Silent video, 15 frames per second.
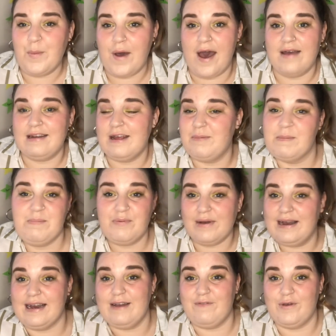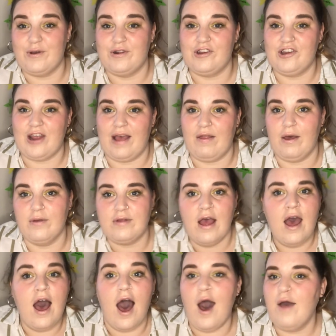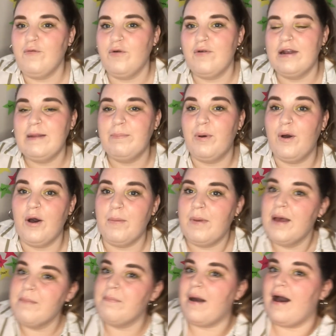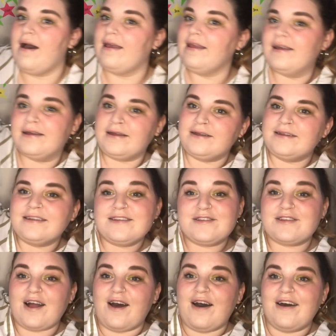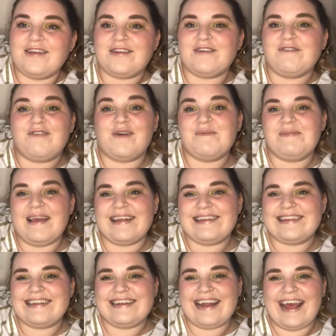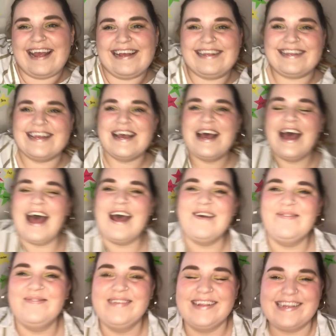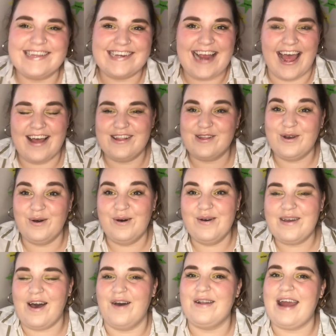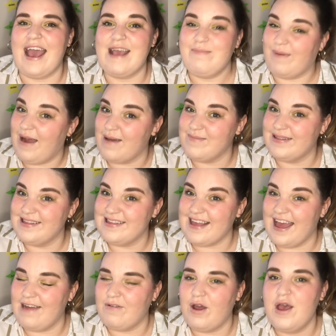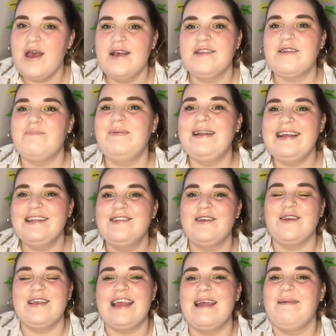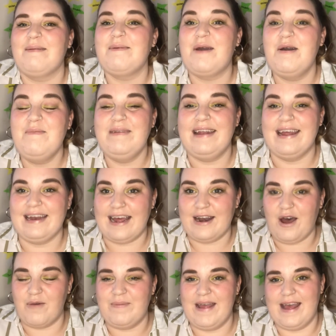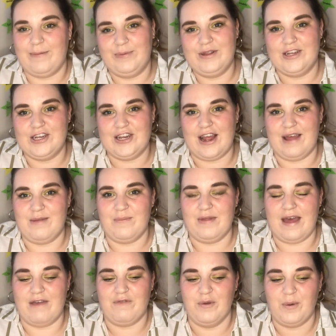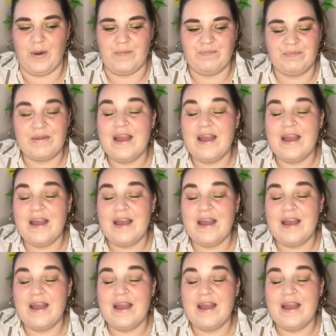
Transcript: word. It'd be brilliant if you could share those. I've already put up my stars from yesterday's um, chat talk on Abraham and Sarah. So please do keep them coming in and I'll be able to share them with everyone.